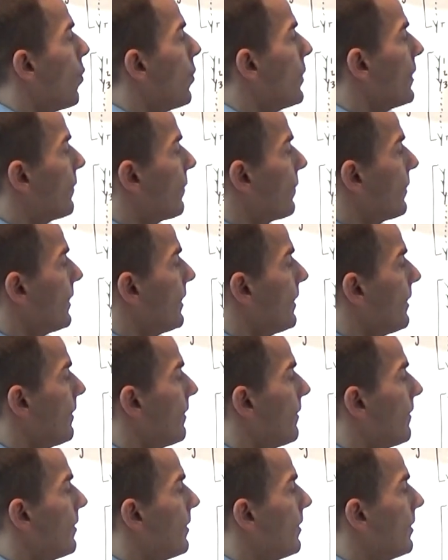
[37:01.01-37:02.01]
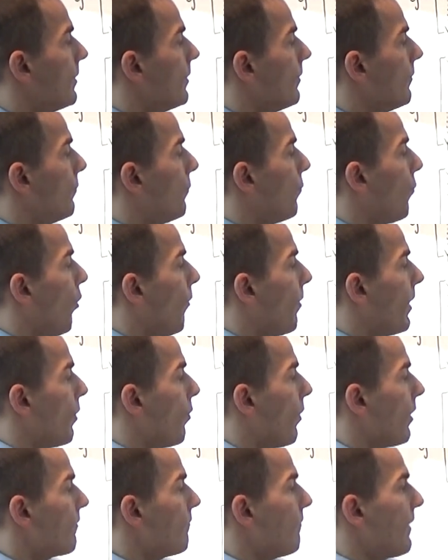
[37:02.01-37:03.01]
with the
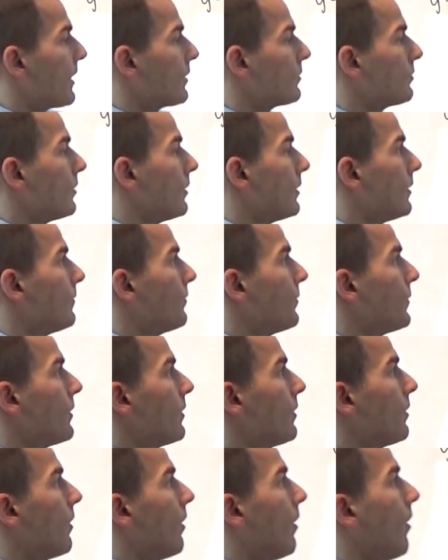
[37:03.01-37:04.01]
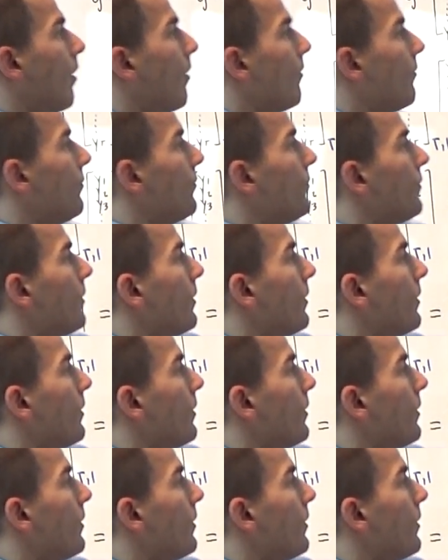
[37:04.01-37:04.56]
4x1 vector of